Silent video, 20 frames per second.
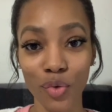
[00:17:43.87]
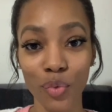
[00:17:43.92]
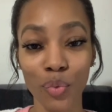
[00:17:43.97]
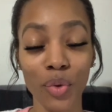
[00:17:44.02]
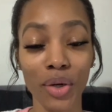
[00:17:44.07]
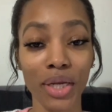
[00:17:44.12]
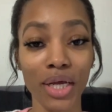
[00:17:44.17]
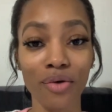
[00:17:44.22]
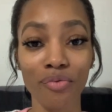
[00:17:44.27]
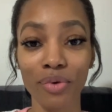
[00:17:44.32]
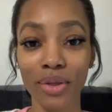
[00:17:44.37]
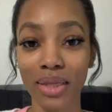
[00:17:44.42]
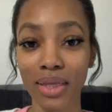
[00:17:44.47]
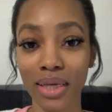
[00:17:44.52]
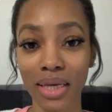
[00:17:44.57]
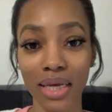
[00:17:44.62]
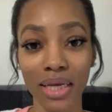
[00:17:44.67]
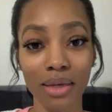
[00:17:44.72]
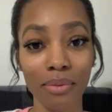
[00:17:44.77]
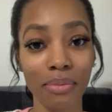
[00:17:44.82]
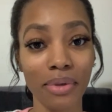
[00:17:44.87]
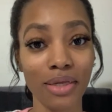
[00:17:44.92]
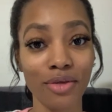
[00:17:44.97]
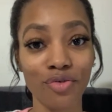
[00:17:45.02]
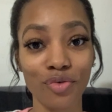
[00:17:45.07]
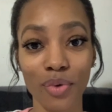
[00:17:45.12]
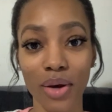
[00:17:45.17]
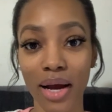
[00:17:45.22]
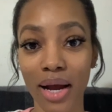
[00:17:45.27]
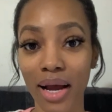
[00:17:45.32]
Whatever the enemy
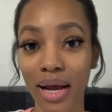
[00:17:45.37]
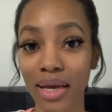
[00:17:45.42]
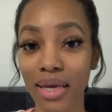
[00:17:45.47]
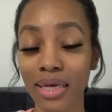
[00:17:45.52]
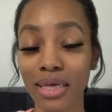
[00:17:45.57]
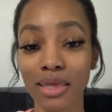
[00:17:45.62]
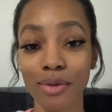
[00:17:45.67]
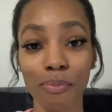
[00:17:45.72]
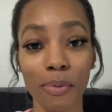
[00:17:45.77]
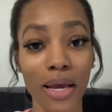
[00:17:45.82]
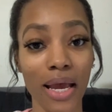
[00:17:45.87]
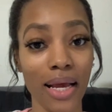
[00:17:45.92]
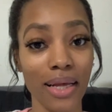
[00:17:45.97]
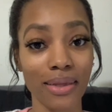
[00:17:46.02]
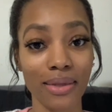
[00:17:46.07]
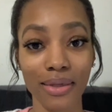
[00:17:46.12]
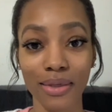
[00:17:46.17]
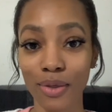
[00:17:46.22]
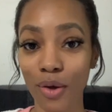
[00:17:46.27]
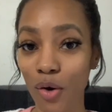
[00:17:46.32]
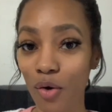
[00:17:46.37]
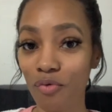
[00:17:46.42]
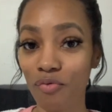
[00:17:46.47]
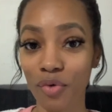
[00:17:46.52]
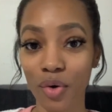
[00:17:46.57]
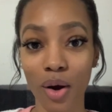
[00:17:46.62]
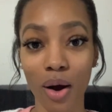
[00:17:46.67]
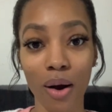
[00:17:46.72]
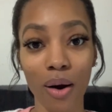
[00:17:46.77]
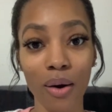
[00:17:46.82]
tried, he's passing
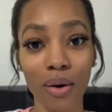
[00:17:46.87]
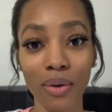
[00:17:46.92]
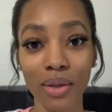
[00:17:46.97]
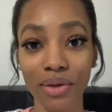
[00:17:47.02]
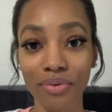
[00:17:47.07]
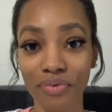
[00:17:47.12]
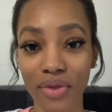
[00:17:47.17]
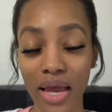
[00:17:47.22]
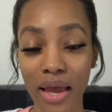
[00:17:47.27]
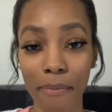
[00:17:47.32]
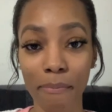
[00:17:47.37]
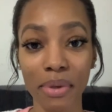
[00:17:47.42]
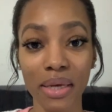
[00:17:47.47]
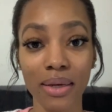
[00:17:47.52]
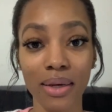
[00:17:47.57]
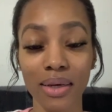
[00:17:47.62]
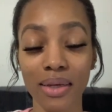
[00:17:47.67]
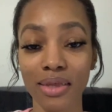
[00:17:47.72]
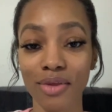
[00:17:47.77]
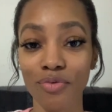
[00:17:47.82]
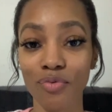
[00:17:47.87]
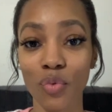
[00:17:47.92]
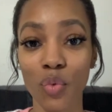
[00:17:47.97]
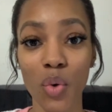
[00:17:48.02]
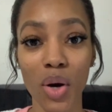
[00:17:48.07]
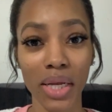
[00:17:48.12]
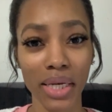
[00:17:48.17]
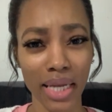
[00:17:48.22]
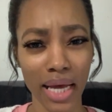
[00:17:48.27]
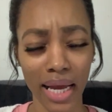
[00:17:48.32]
over all of that because of
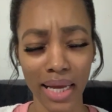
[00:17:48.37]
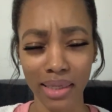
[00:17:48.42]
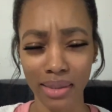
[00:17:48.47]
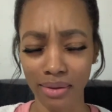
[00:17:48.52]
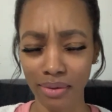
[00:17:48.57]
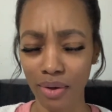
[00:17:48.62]
one night.